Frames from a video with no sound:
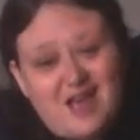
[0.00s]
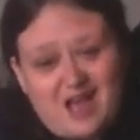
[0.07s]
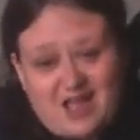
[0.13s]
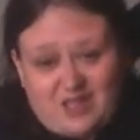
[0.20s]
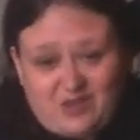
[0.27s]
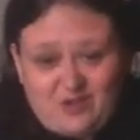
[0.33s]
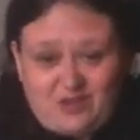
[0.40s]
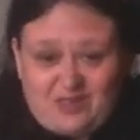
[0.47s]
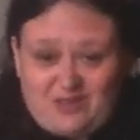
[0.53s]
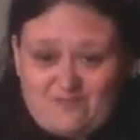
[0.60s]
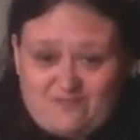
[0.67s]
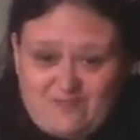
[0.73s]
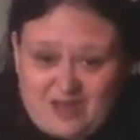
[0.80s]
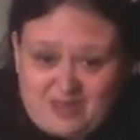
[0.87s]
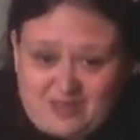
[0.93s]
I took some
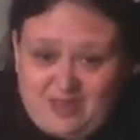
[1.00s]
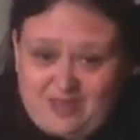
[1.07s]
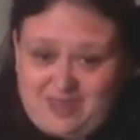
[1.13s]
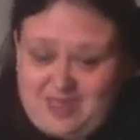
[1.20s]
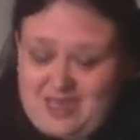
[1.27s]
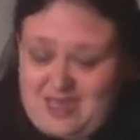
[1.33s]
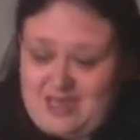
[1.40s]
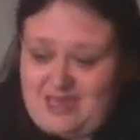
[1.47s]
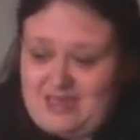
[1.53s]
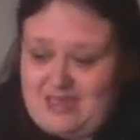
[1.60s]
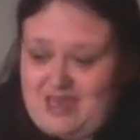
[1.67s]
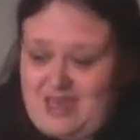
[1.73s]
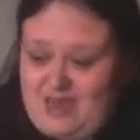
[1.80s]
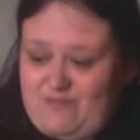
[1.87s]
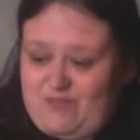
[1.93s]
pictures of
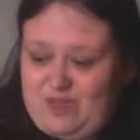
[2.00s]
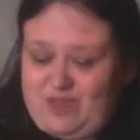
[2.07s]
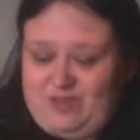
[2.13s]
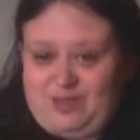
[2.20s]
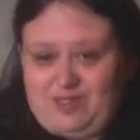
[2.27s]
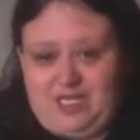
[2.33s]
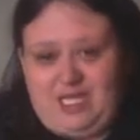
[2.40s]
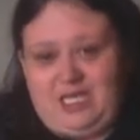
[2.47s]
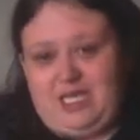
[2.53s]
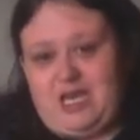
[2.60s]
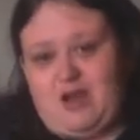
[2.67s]
it the other day.